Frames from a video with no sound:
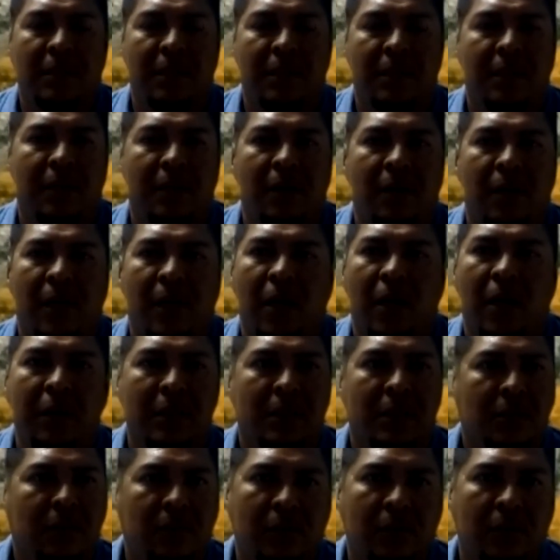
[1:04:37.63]
And, I
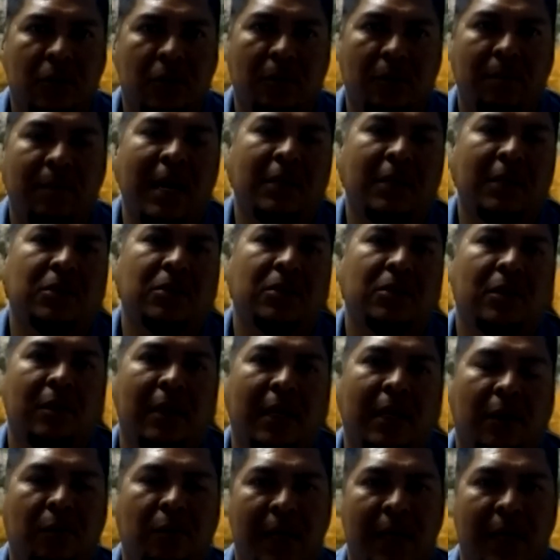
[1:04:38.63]
always turn back to
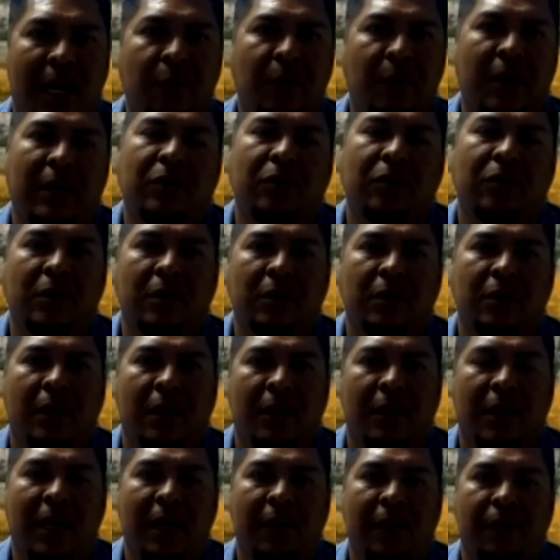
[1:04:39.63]
like what I went through
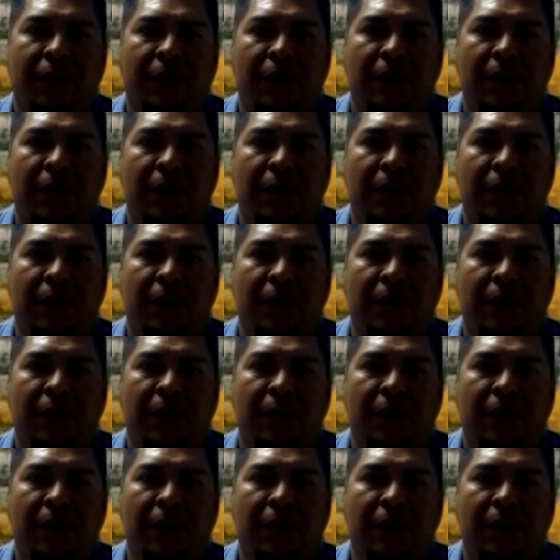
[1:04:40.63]
in life,